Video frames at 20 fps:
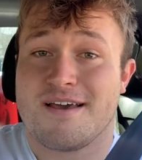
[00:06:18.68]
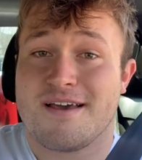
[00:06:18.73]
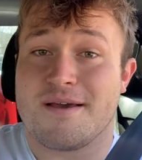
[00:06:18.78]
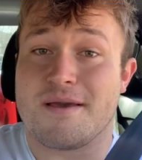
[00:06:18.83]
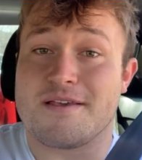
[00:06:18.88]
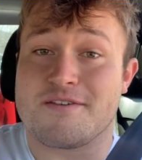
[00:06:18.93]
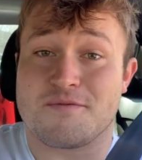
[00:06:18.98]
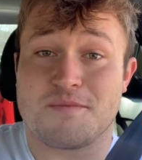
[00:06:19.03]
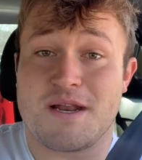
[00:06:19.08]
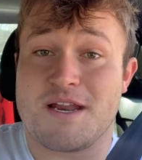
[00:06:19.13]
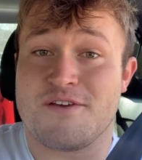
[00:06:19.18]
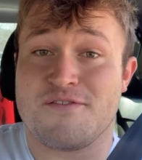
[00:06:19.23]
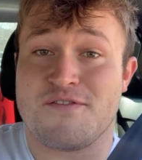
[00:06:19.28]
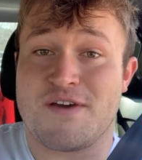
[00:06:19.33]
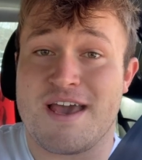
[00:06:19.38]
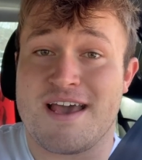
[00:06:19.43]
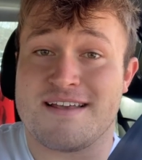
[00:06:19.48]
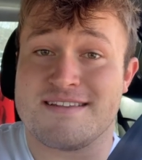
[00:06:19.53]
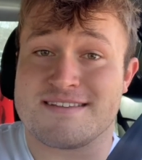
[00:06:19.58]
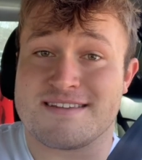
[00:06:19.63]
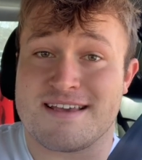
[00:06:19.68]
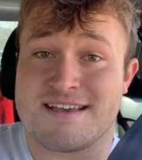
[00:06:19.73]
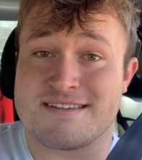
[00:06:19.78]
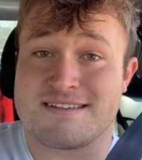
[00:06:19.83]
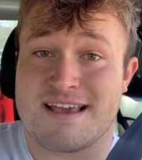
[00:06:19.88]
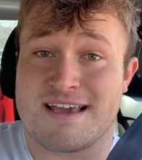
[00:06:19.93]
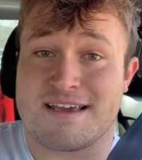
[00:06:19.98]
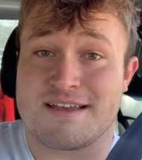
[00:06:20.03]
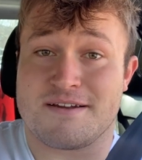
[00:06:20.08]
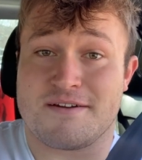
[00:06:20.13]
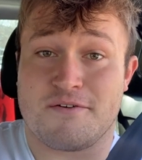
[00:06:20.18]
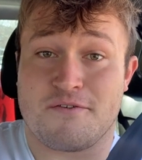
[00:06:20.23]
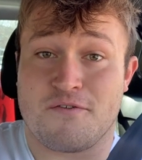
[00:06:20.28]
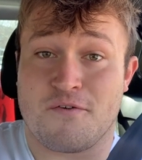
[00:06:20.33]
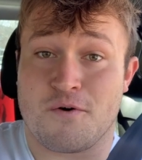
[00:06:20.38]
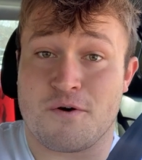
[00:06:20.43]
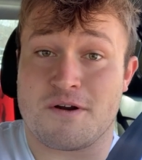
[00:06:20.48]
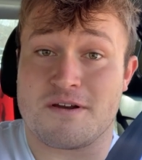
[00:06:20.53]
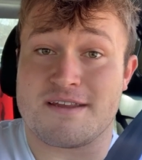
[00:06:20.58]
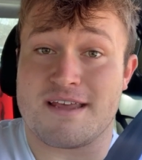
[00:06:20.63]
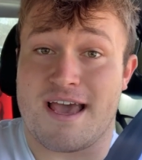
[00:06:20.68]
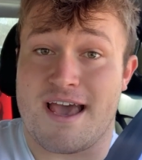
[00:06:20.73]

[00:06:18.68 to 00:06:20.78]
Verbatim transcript: as many fans as I can afford to